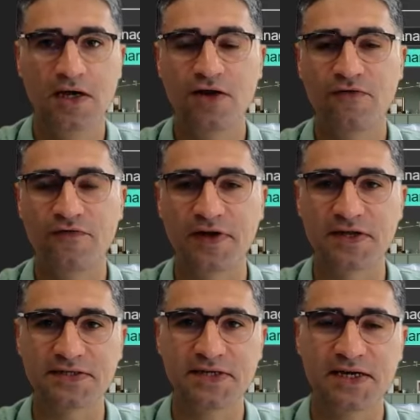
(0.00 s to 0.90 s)
Hello
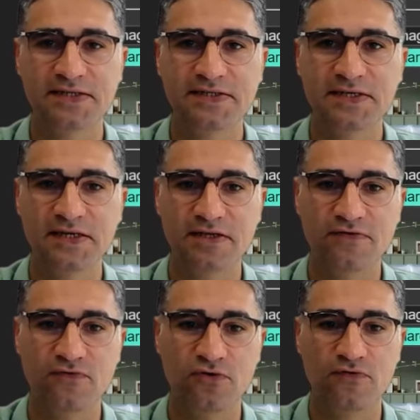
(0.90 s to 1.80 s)
friends, I designed
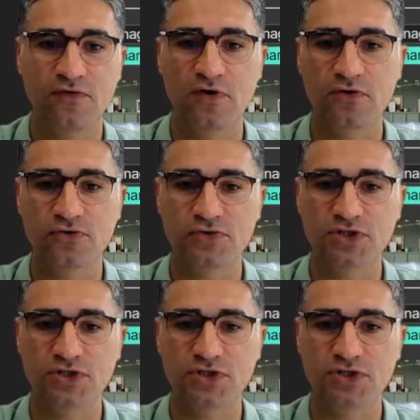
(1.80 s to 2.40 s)
the workflow